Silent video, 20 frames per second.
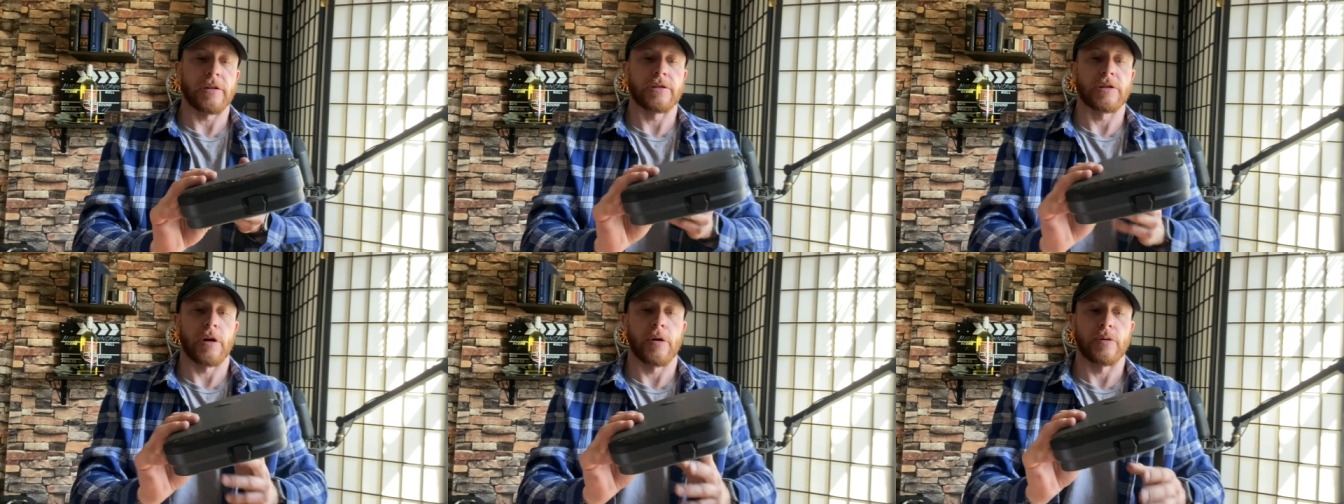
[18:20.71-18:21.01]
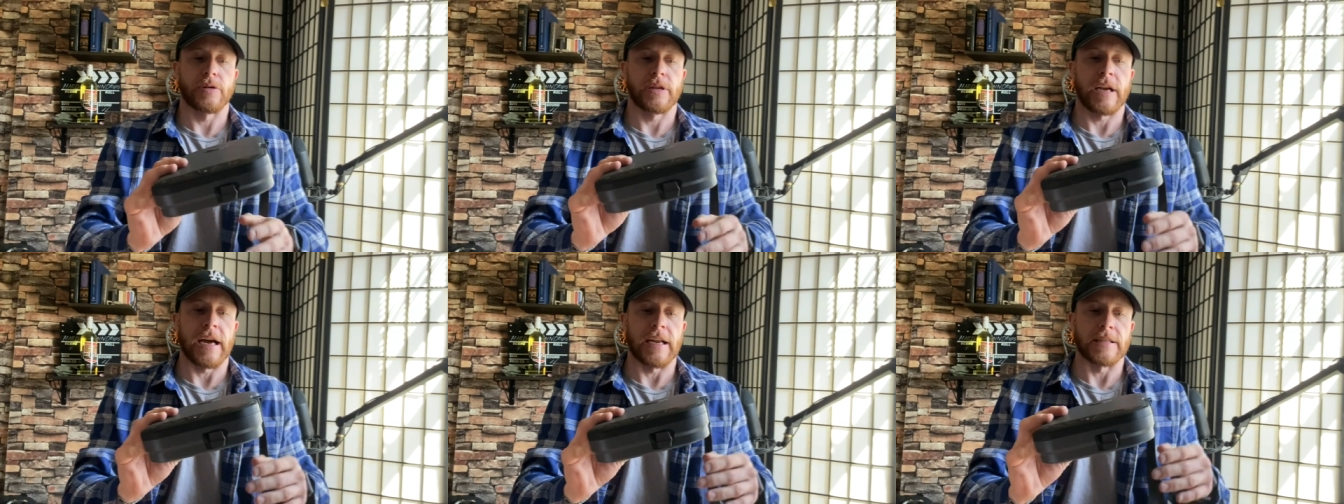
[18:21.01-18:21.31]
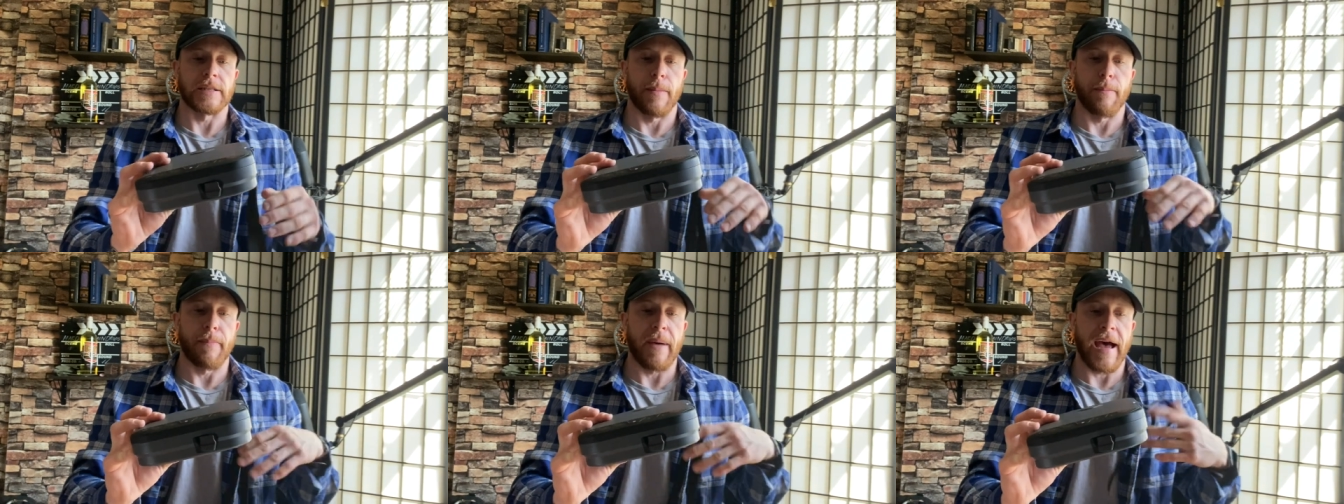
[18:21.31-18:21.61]
So it's got
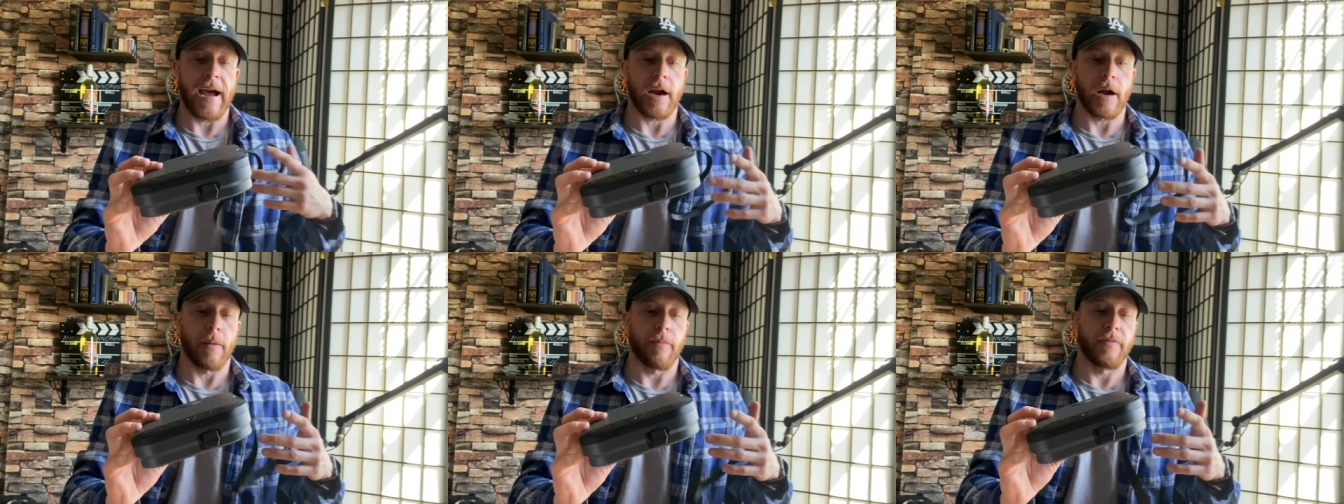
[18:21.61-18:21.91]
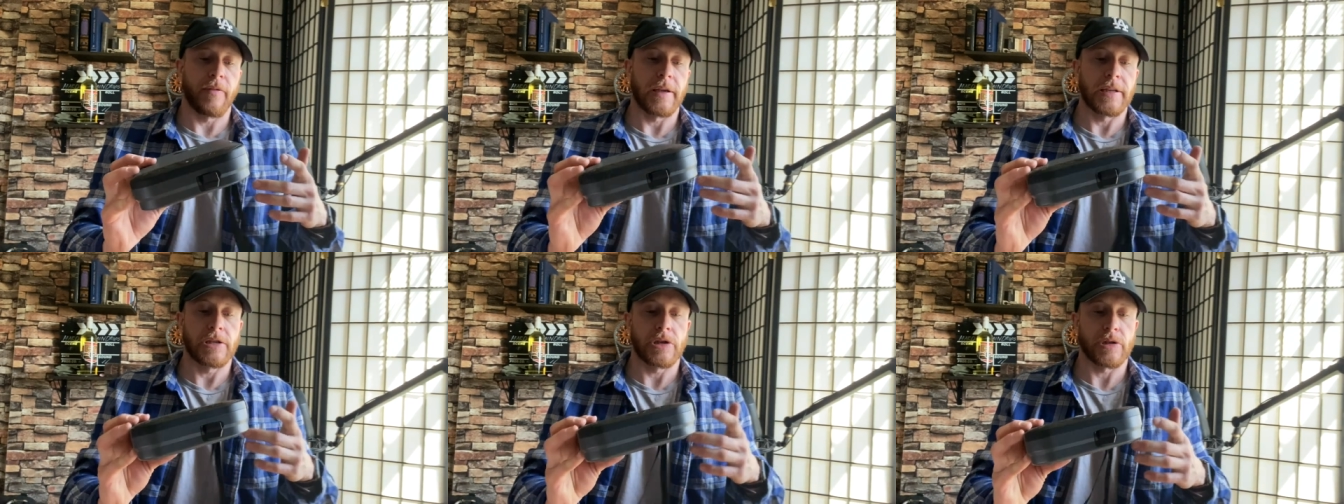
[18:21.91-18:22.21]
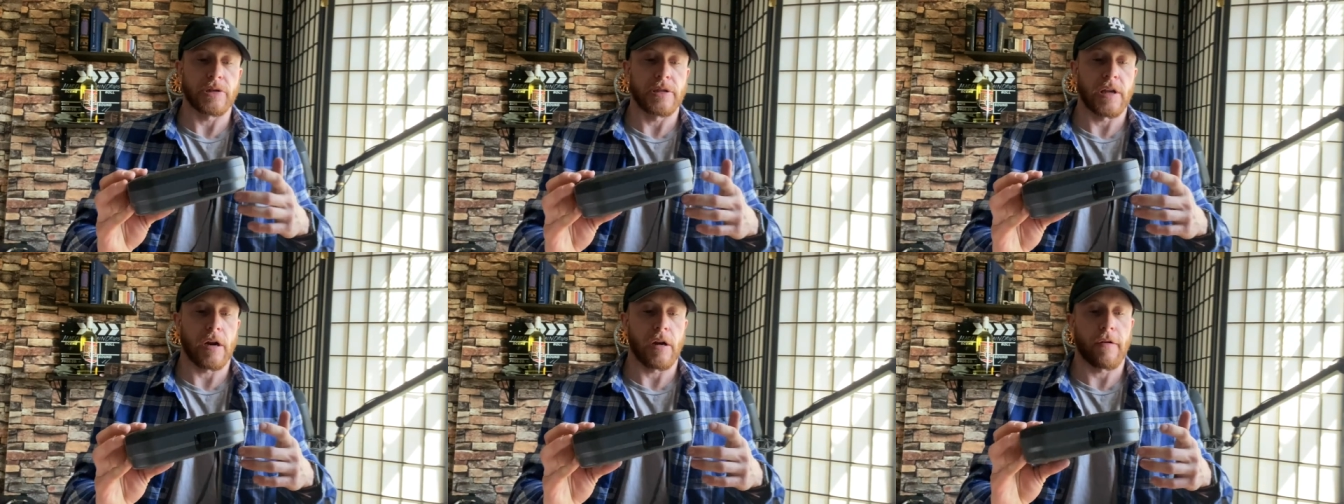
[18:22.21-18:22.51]
some backup
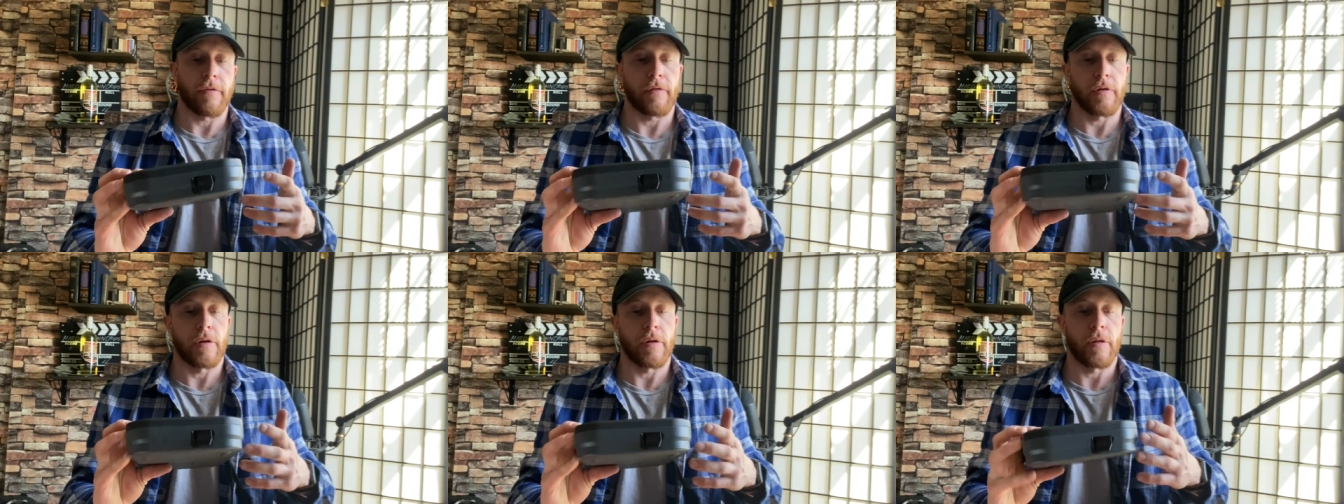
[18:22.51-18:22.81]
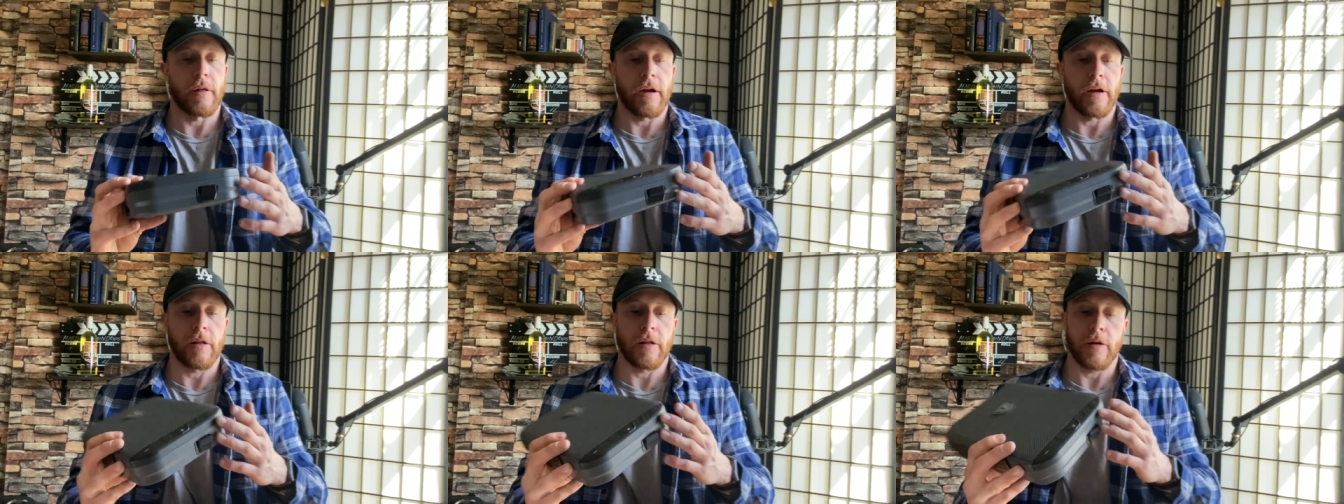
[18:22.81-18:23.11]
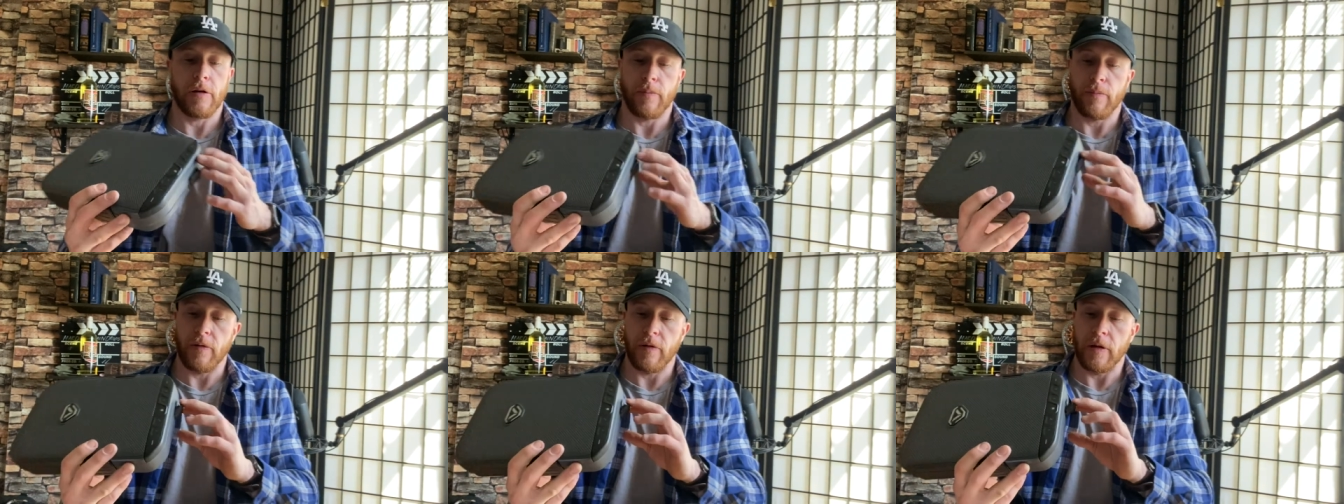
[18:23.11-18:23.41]
features there for you there that
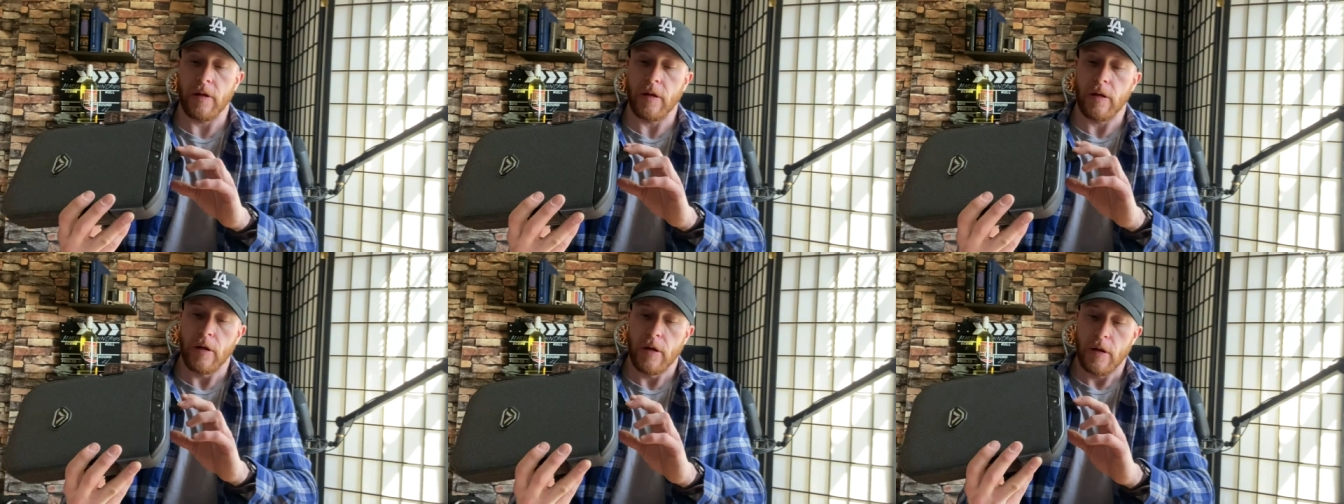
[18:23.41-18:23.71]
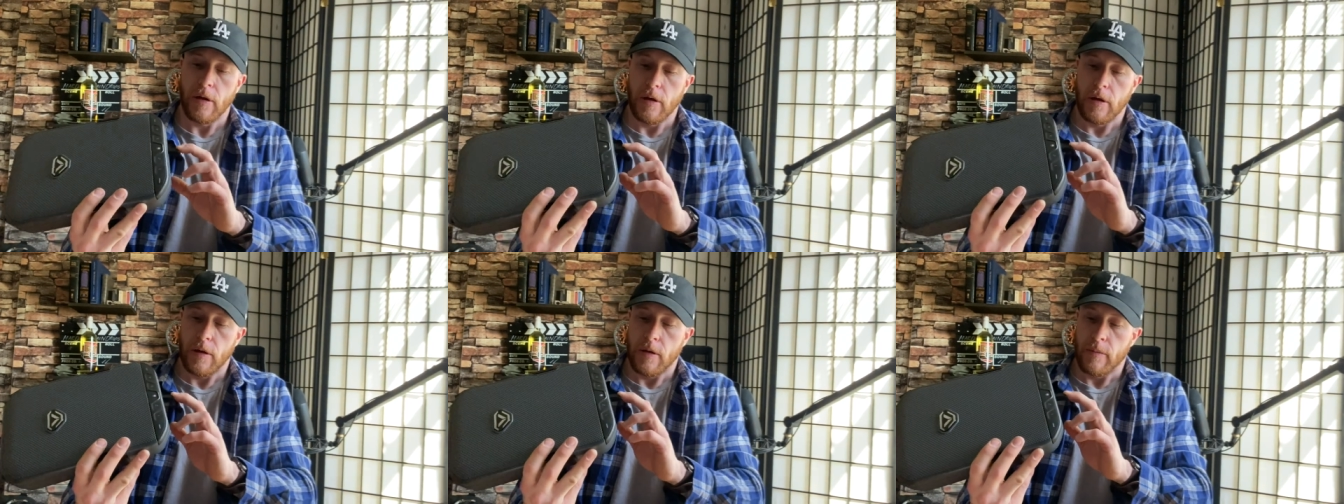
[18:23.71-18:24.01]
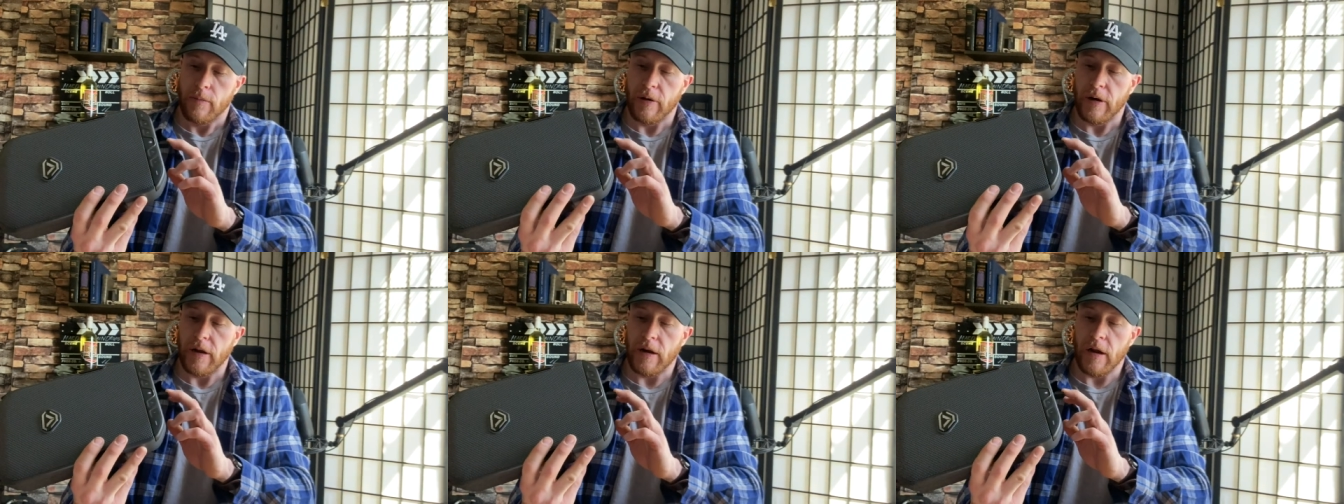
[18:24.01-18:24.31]
are pretty
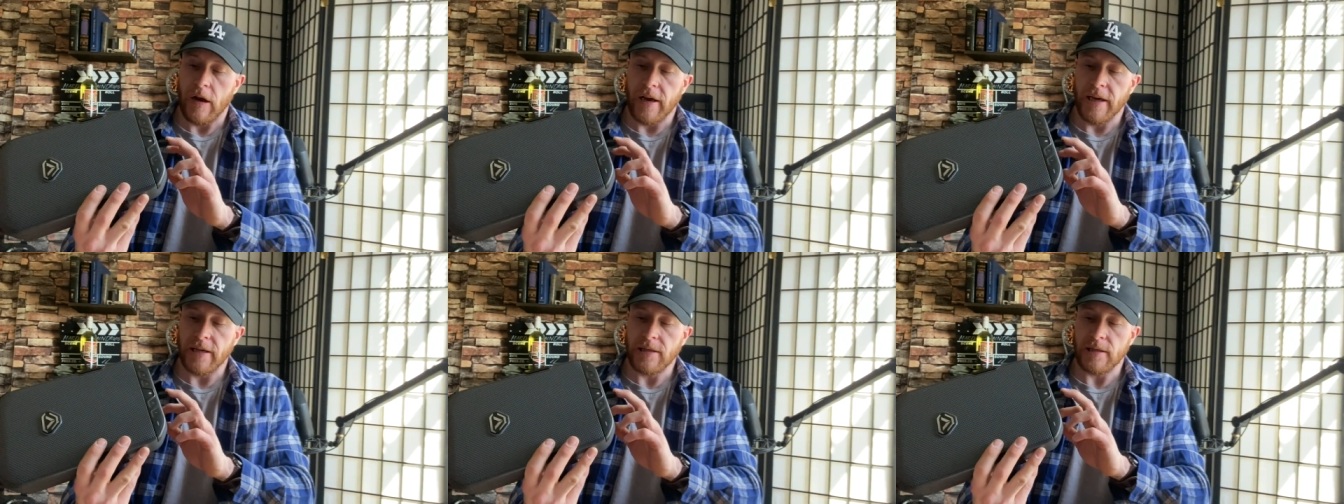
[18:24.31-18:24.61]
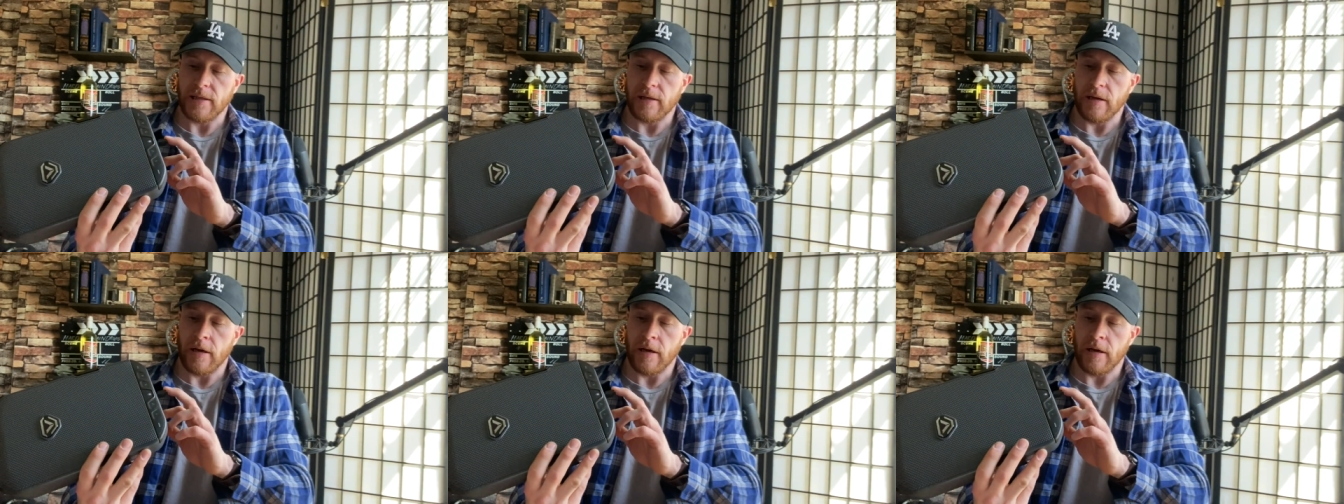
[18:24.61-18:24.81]
pretty nice.